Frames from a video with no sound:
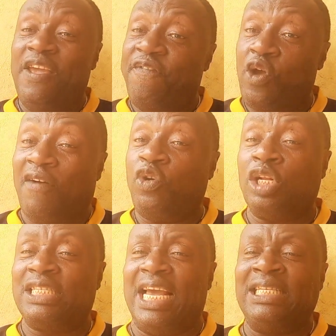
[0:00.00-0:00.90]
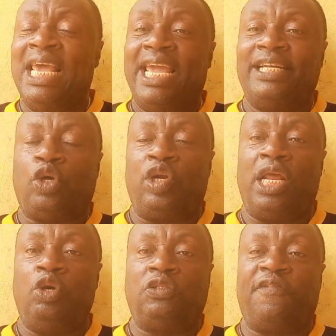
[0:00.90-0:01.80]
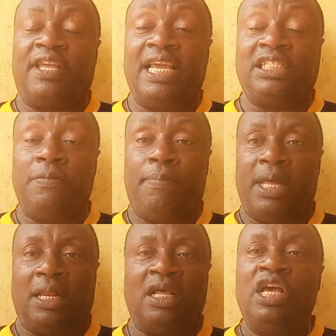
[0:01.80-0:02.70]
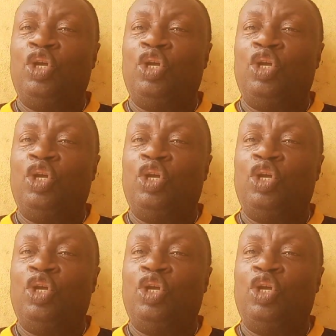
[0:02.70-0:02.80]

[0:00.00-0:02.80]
if you have not yet hit on the notification bell,